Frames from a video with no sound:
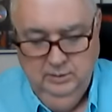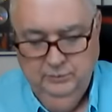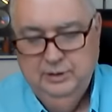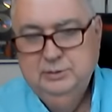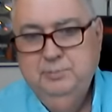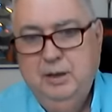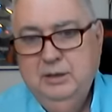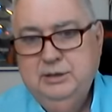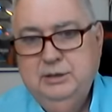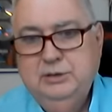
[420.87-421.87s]
these
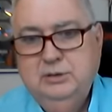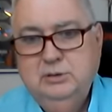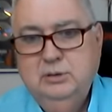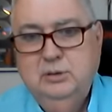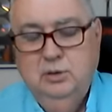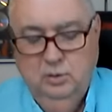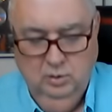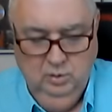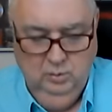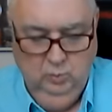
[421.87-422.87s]
politicians
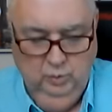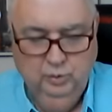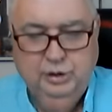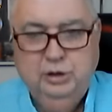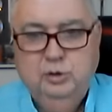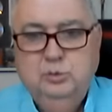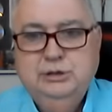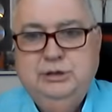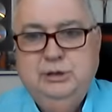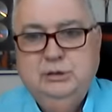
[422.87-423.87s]
will use
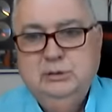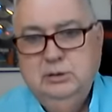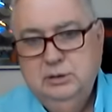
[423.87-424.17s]
this